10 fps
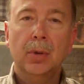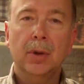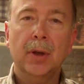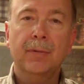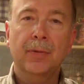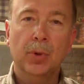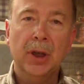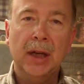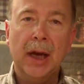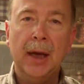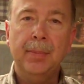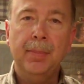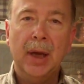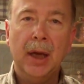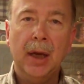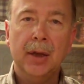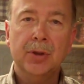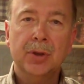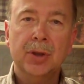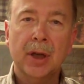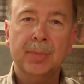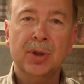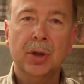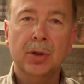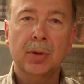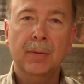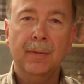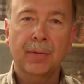with a 49-page substitute